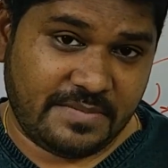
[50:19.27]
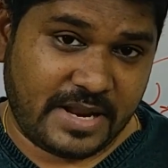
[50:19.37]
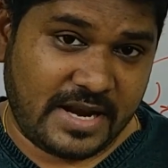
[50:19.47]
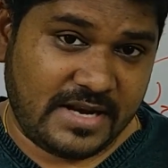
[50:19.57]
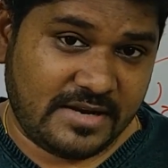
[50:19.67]
In
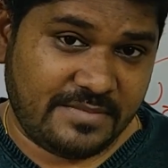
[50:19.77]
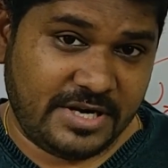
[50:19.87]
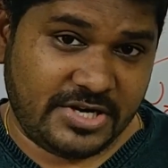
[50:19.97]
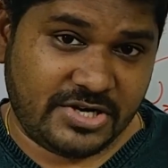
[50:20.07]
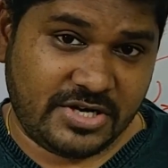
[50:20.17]
parallel
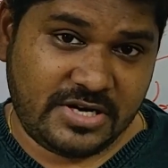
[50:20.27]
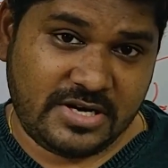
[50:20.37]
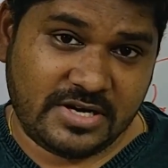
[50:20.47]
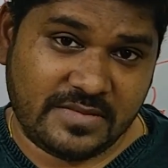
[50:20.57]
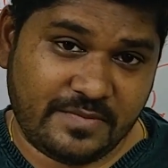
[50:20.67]

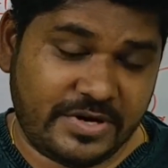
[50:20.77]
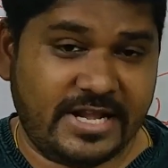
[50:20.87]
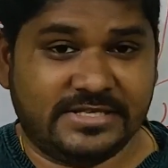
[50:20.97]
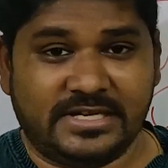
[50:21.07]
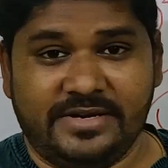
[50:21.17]
combination,
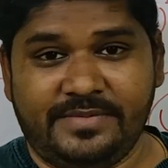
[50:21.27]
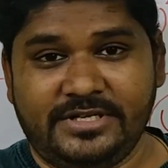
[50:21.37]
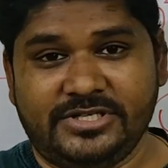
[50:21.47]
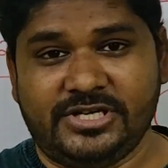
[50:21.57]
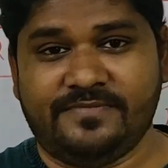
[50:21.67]
potential
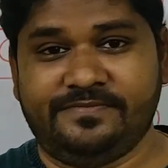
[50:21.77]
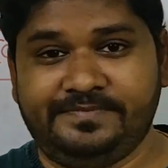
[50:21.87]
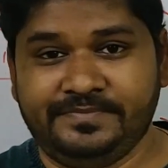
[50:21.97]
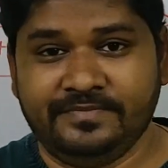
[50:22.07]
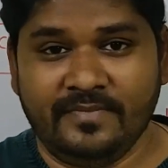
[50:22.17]
remains same.
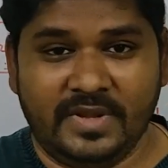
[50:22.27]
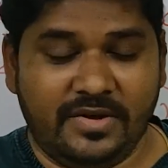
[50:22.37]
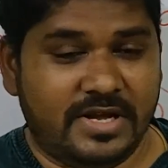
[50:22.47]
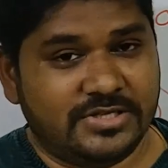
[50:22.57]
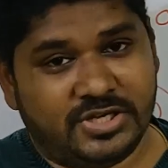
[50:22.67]

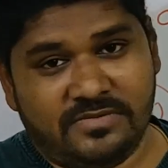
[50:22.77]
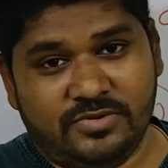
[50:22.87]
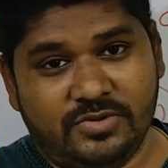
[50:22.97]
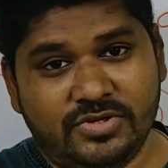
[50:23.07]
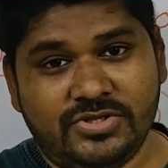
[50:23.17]
You can
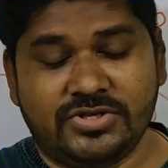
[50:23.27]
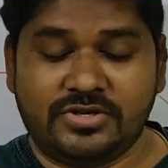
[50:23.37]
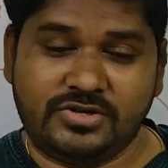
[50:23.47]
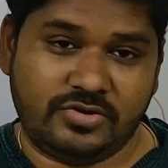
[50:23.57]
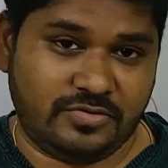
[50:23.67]
solve
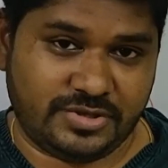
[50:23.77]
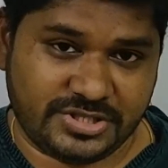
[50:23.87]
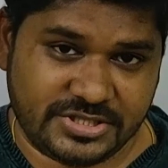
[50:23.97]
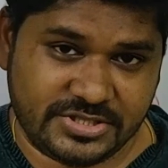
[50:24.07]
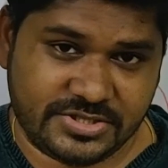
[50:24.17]
those two
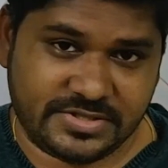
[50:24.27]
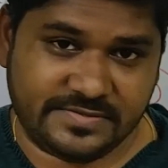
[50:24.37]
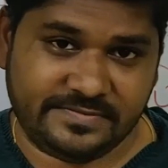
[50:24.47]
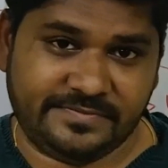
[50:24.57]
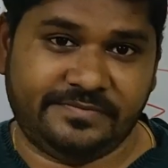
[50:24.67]

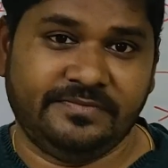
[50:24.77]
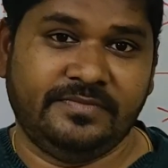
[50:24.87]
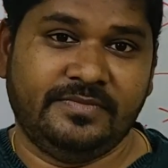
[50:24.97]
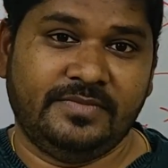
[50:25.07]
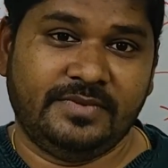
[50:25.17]
questions.
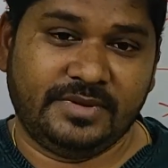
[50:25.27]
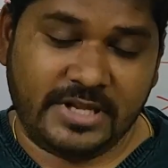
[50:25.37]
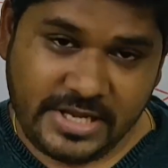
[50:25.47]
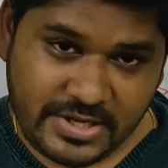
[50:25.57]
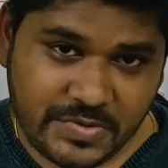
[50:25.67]

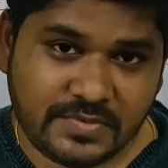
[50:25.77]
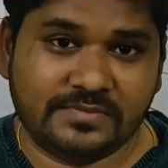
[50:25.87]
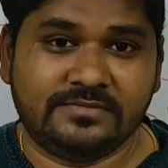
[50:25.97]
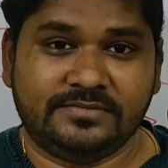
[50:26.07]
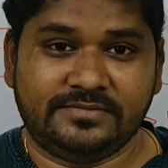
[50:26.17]
Thank
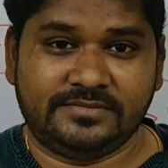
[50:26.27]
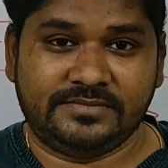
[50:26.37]
you.